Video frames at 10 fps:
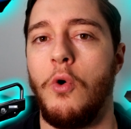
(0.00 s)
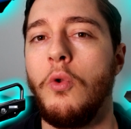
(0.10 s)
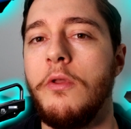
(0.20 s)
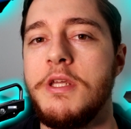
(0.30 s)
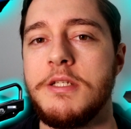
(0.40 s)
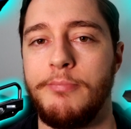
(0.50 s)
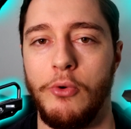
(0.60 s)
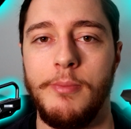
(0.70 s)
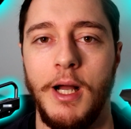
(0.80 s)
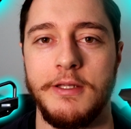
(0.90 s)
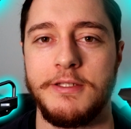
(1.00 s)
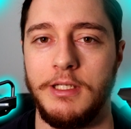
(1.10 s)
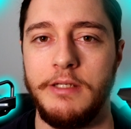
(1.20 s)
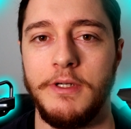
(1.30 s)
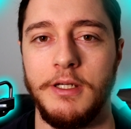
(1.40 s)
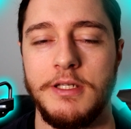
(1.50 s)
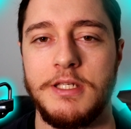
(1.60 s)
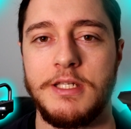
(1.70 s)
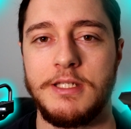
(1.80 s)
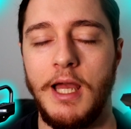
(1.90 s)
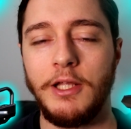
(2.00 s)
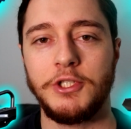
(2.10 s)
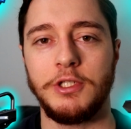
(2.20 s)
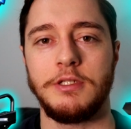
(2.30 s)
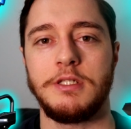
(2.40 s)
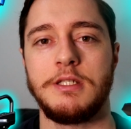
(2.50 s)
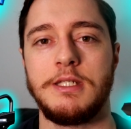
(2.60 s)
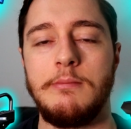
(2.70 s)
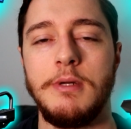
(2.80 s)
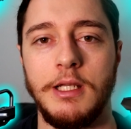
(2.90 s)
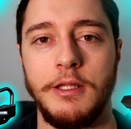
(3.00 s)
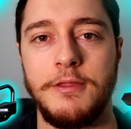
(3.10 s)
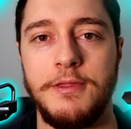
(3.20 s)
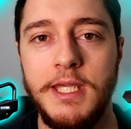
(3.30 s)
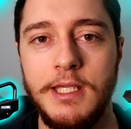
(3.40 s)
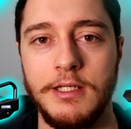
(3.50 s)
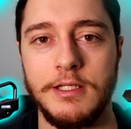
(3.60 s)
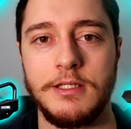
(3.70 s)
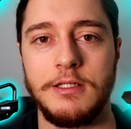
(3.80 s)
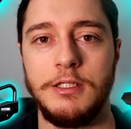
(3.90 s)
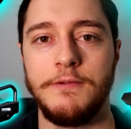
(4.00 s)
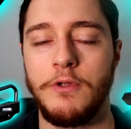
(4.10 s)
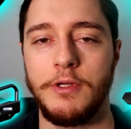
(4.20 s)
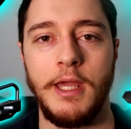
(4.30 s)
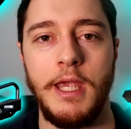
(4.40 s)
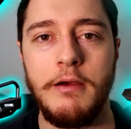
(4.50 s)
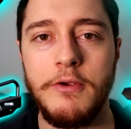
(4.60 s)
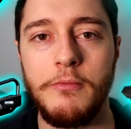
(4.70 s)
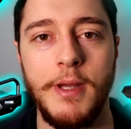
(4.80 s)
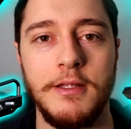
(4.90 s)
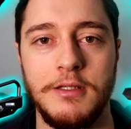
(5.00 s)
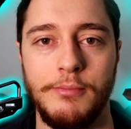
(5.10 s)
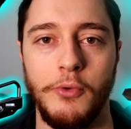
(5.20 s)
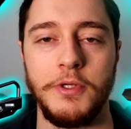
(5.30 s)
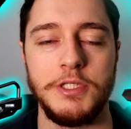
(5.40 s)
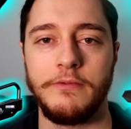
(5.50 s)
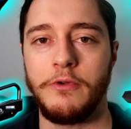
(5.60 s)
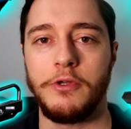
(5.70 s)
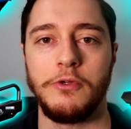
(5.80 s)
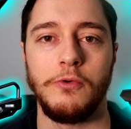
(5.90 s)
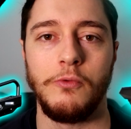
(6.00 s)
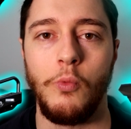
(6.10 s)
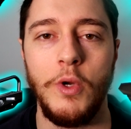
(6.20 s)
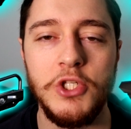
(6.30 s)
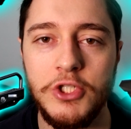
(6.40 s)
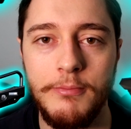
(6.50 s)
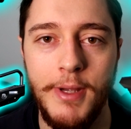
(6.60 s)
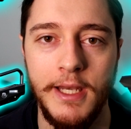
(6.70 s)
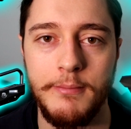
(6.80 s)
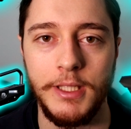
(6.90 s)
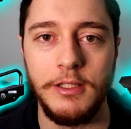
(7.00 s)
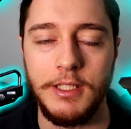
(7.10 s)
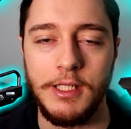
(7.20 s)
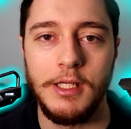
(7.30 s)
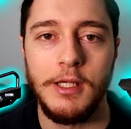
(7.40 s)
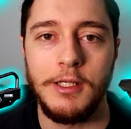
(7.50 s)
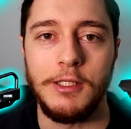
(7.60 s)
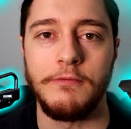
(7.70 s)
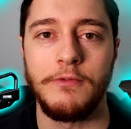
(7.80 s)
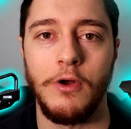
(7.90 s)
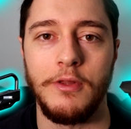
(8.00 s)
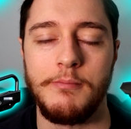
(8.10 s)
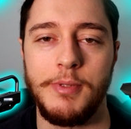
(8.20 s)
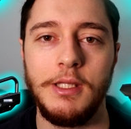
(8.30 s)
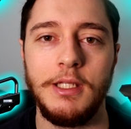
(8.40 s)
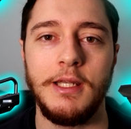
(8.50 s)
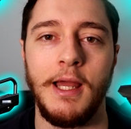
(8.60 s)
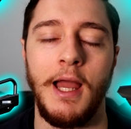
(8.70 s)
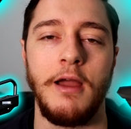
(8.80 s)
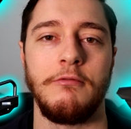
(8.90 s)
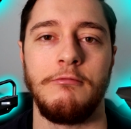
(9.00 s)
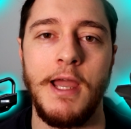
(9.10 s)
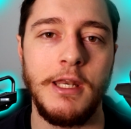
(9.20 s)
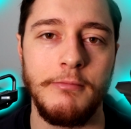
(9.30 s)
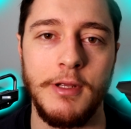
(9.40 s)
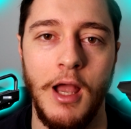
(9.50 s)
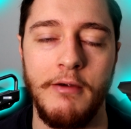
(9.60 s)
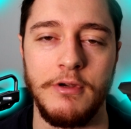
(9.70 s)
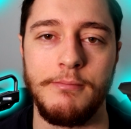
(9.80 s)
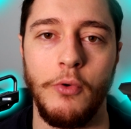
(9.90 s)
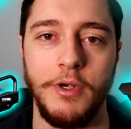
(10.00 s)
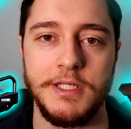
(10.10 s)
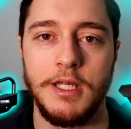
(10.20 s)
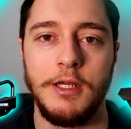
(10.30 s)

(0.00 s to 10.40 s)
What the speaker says: All of these bull bars deliver such similar things. You've got your aerial mounting points, you've got your winch compatibility, you've got the ability to have rated recovery points,